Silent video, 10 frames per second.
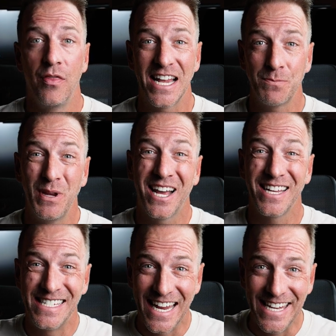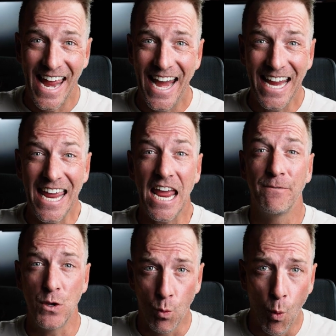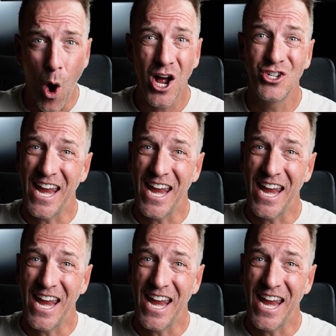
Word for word: That's because today, if you watch